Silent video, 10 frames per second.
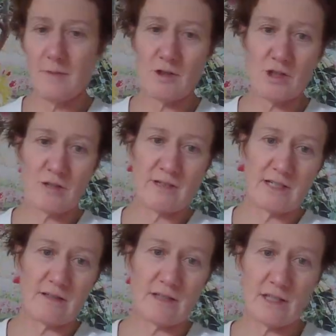of show and
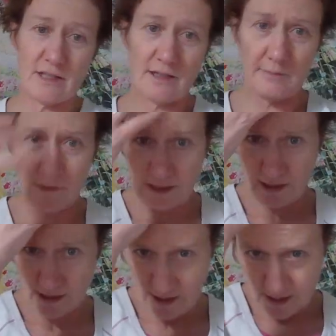tell time.
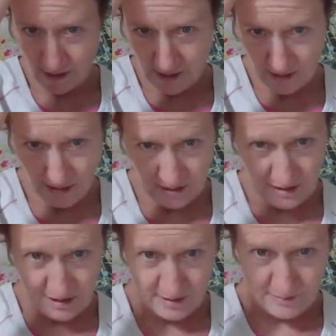
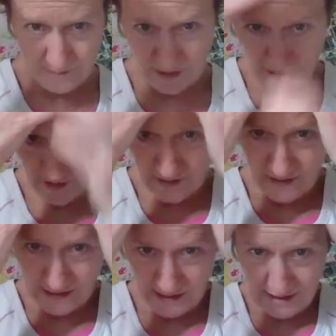As you
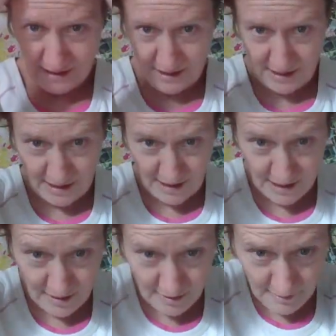see
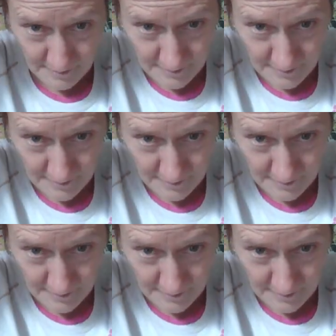here,